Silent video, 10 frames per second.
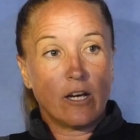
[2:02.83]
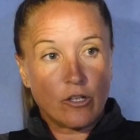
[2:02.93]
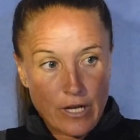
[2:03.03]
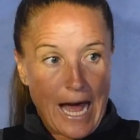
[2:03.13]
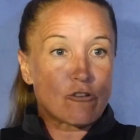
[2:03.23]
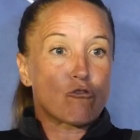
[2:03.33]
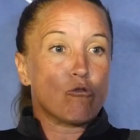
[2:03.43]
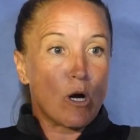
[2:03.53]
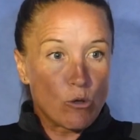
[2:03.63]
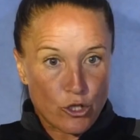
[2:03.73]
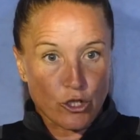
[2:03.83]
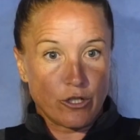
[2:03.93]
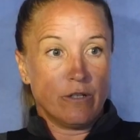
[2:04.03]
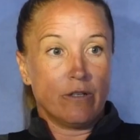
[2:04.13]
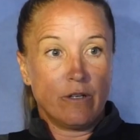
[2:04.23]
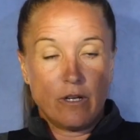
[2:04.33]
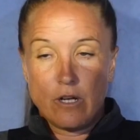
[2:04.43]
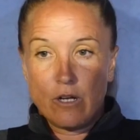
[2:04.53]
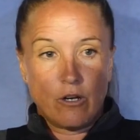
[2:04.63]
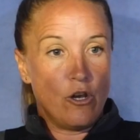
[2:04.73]
natural motion,
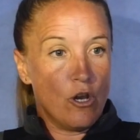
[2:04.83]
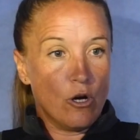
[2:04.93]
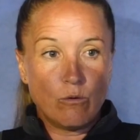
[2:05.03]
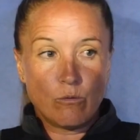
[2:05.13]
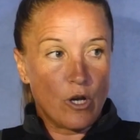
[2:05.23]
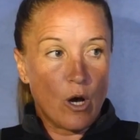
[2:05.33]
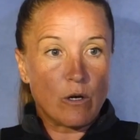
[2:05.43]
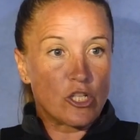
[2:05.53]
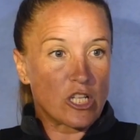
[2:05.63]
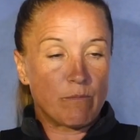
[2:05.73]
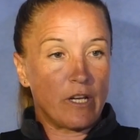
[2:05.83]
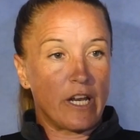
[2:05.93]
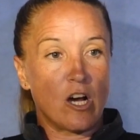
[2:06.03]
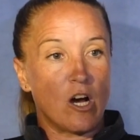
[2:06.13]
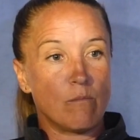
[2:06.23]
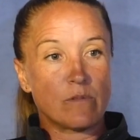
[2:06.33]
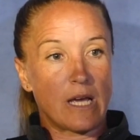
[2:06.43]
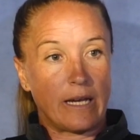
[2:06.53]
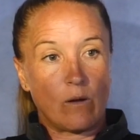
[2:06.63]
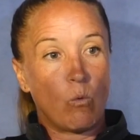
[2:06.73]
no no adjustment of the arms
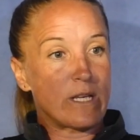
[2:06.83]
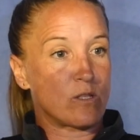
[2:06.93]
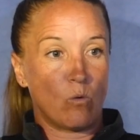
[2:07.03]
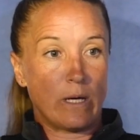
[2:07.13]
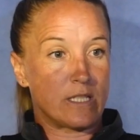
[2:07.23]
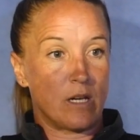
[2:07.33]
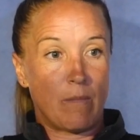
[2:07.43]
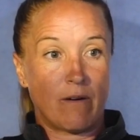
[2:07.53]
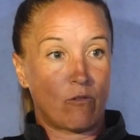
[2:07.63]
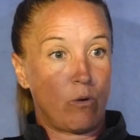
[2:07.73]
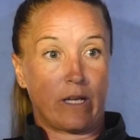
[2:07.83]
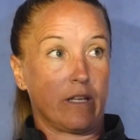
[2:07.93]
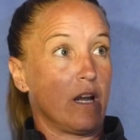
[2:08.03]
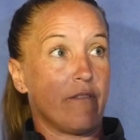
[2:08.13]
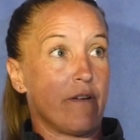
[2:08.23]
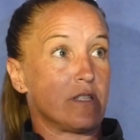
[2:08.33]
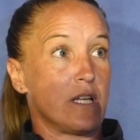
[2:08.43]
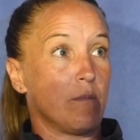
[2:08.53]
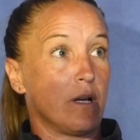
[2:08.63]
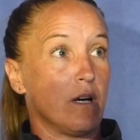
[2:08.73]
and the whistle went to the mouth quicker than I've ever seen
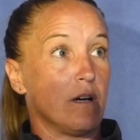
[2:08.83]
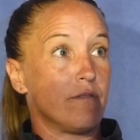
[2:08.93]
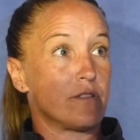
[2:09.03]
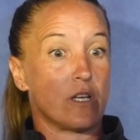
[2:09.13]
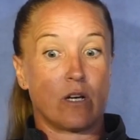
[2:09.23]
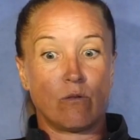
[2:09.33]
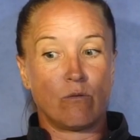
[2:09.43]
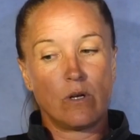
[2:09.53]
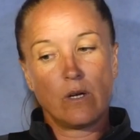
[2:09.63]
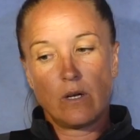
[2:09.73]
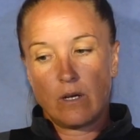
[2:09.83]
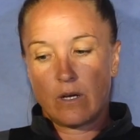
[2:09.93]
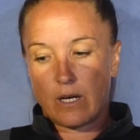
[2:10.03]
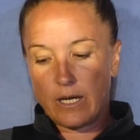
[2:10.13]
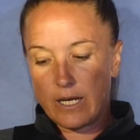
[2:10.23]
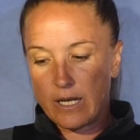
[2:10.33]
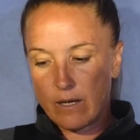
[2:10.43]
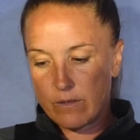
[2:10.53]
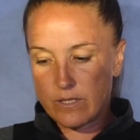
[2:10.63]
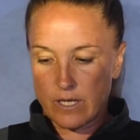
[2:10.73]
in my life. So clearly there
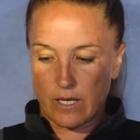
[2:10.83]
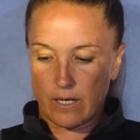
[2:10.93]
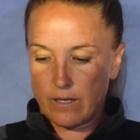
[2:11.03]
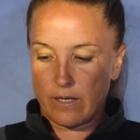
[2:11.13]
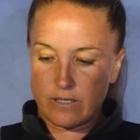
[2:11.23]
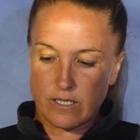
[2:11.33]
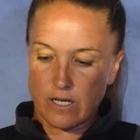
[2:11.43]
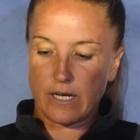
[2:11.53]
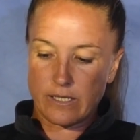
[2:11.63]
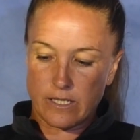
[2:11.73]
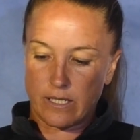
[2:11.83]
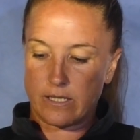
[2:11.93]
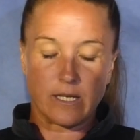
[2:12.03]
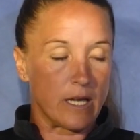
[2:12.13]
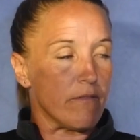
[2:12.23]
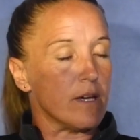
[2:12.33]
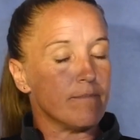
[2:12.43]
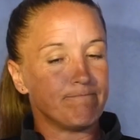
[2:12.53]
was a, a desire to, to give it.